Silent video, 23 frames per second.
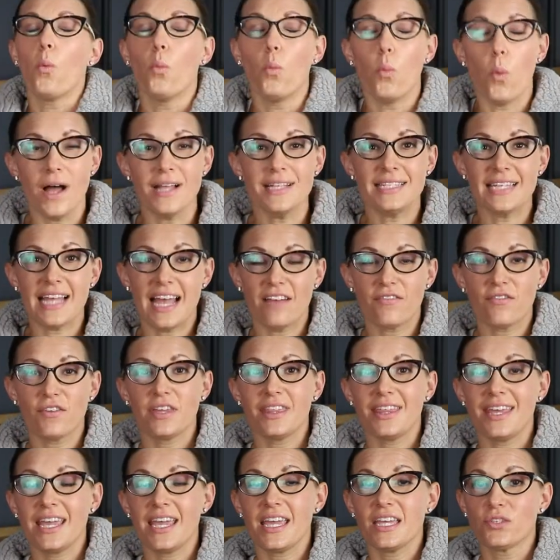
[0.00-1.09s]
Once
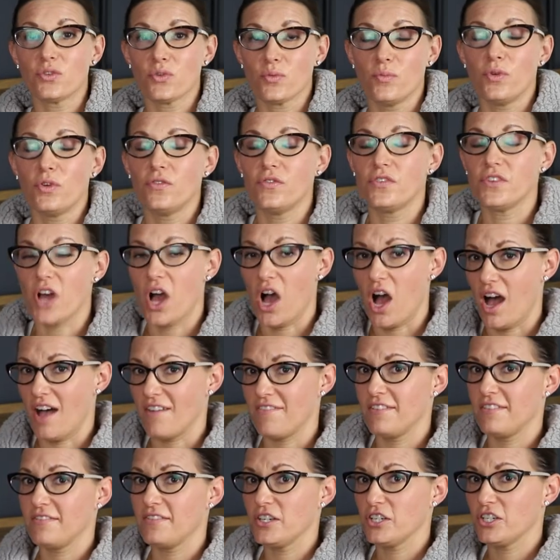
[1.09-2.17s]
everything is removed
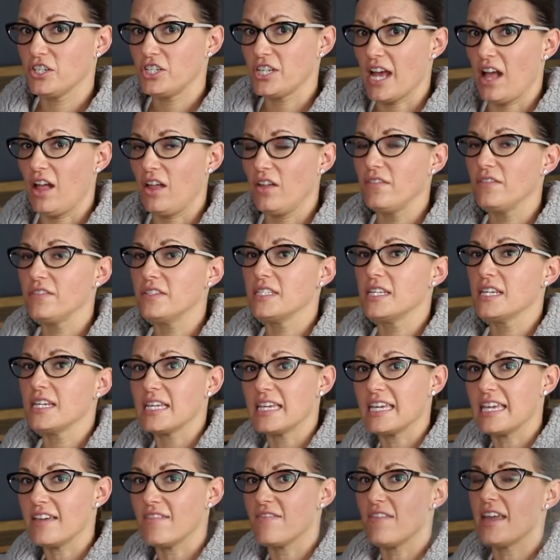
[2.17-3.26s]
off of your shelves,
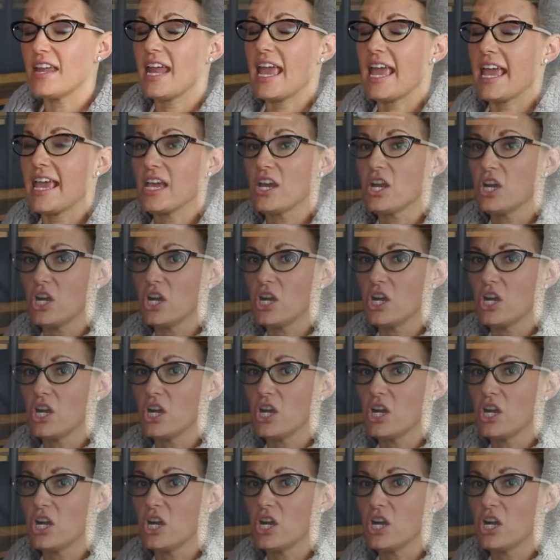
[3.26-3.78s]
give it a